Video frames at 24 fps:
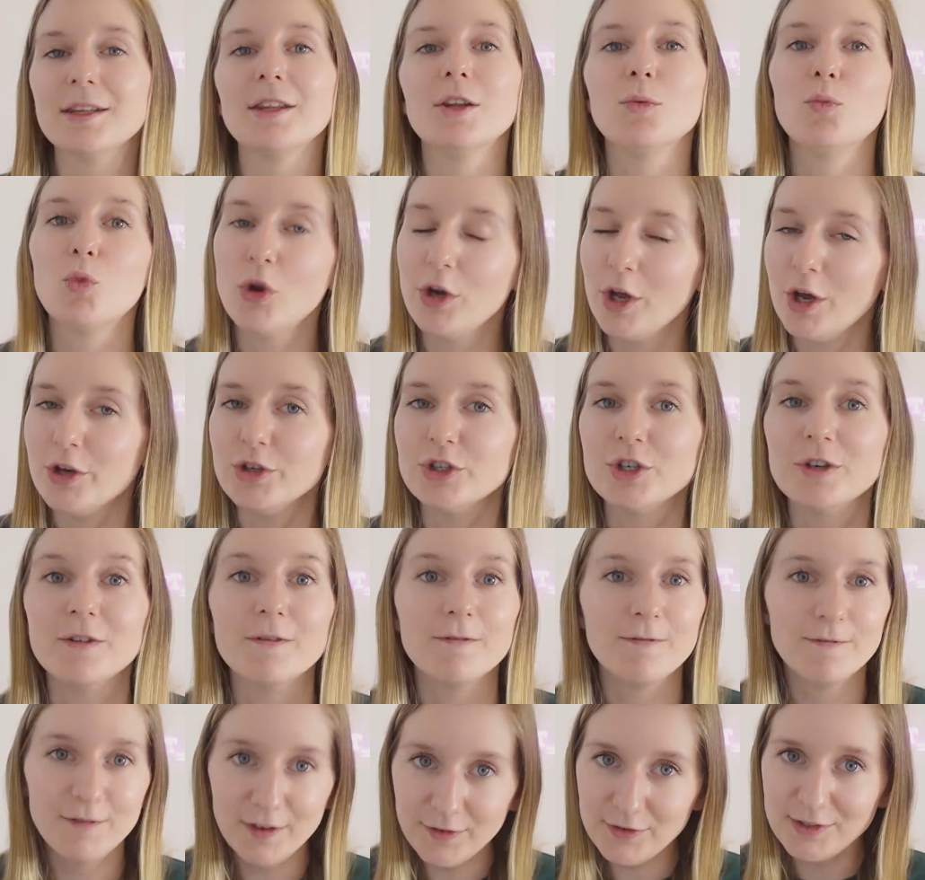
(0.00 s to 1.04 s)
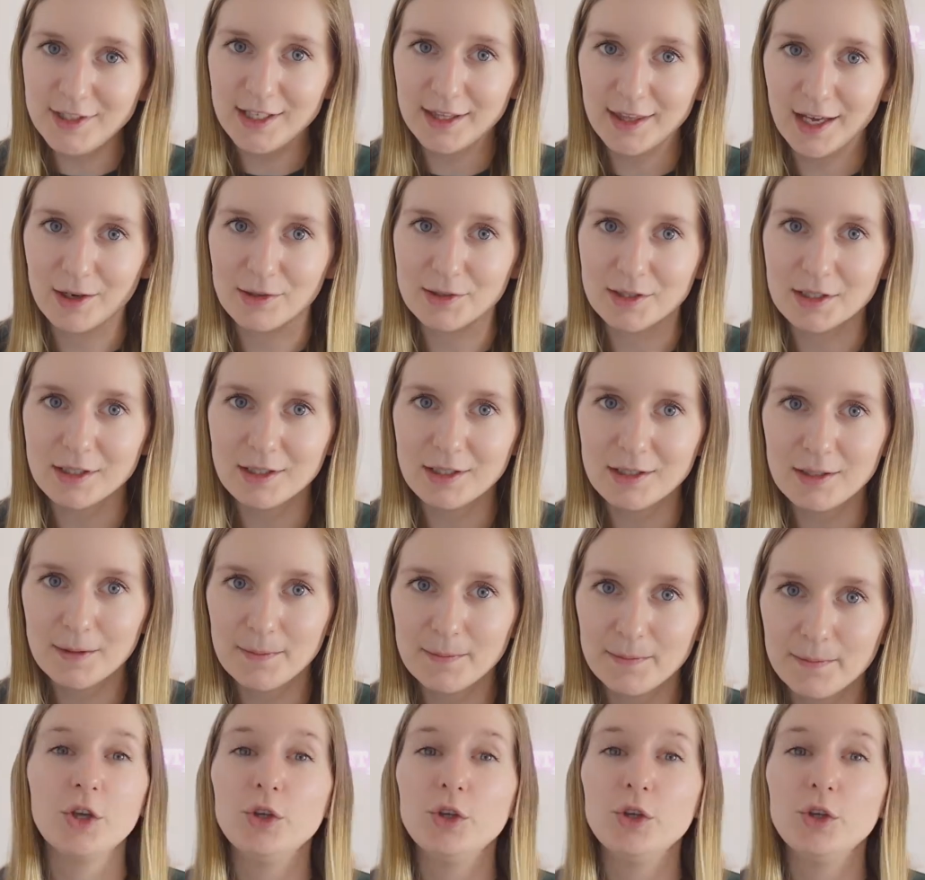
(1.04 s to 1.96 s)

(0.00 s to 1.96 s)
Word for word: than 150,000,